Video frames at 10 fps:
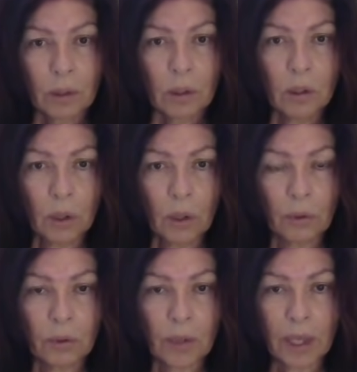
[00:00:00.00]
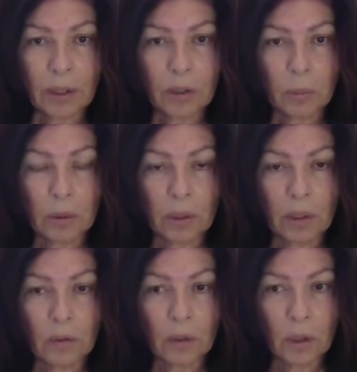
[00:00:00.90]
you'll go through that
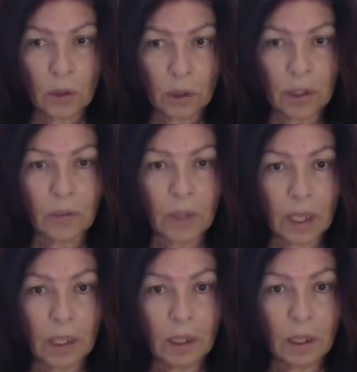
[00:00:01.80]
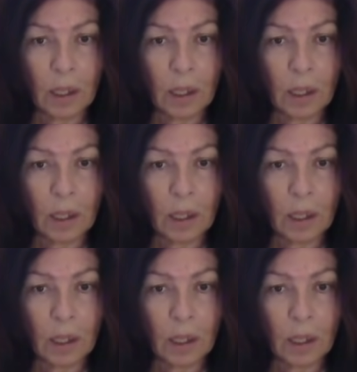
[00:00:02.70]
experience and you're going to take it